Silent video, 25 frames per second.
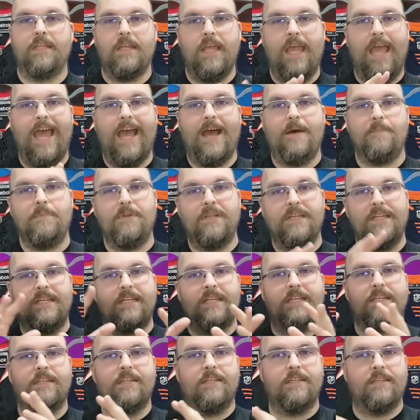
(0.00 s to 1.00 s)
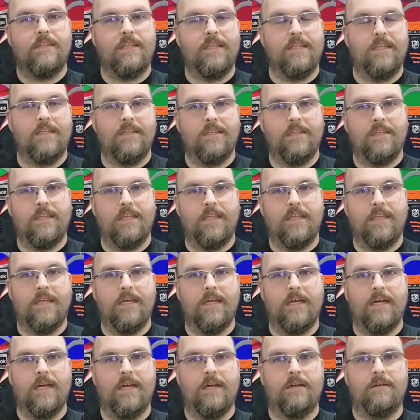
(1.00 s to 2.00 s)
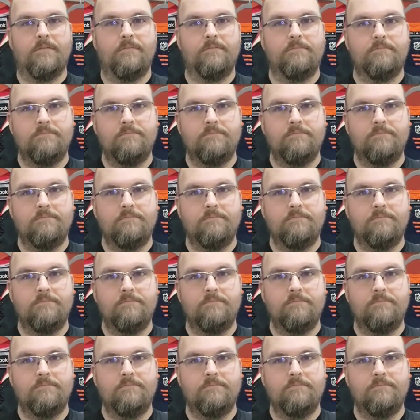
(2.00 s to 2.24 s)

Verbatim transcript: happening in, in the uh,